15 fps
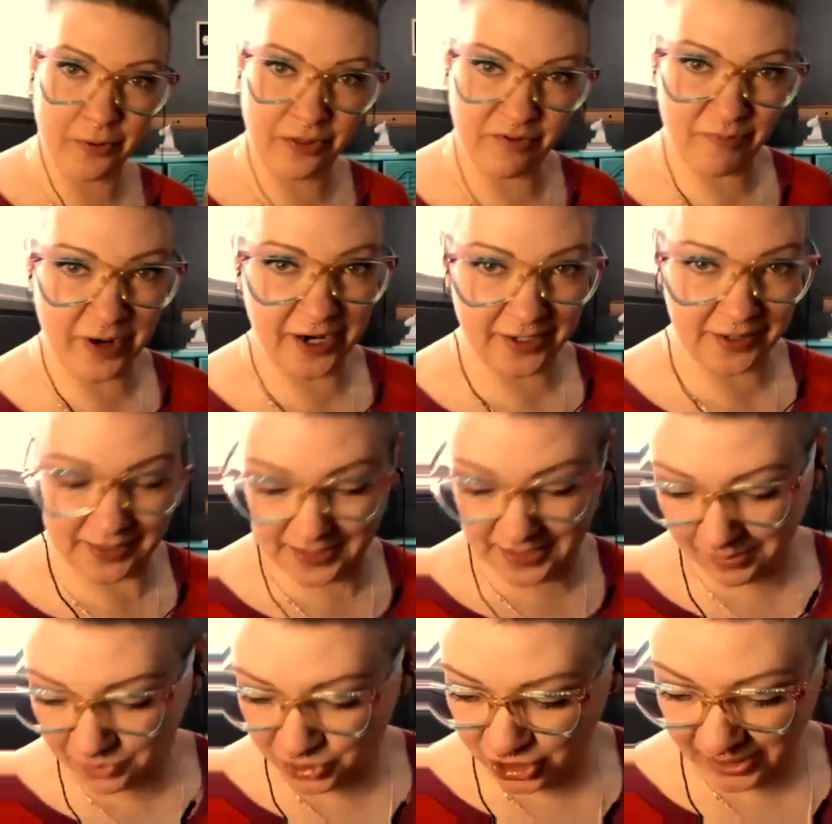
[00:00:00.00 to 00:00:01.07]
of mine on the
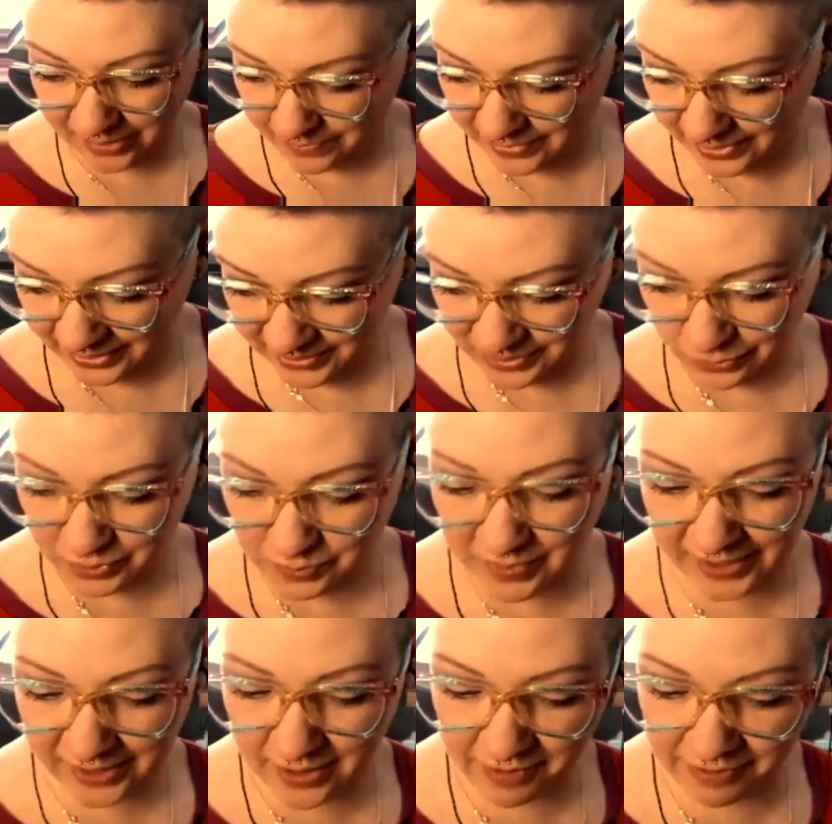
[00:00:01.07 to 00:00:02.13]
same sheet because it was big
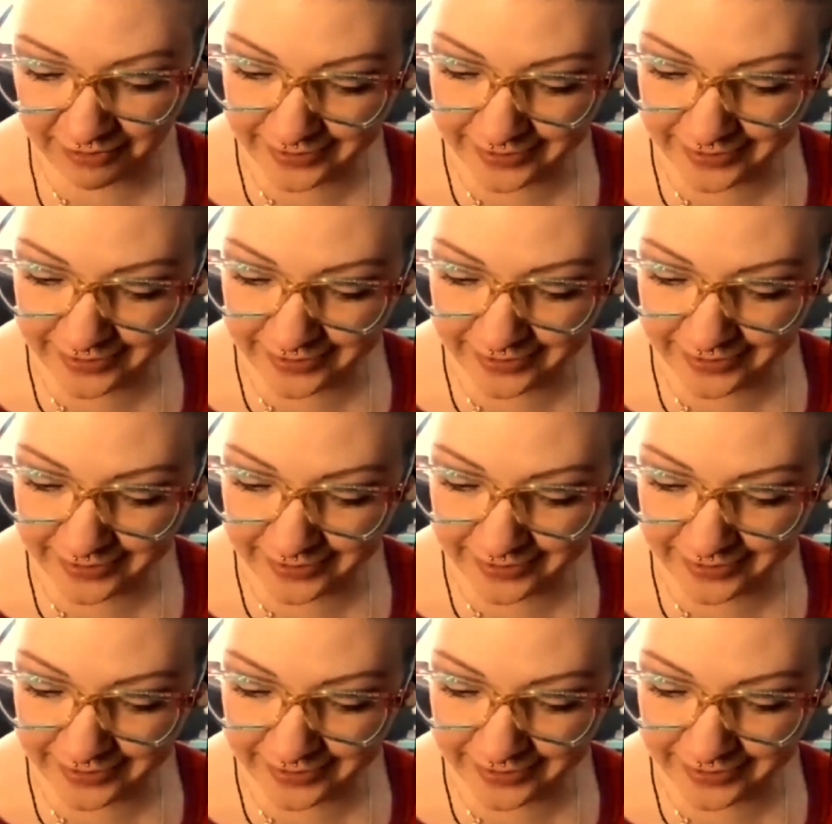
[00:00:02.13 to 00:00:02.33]
enough.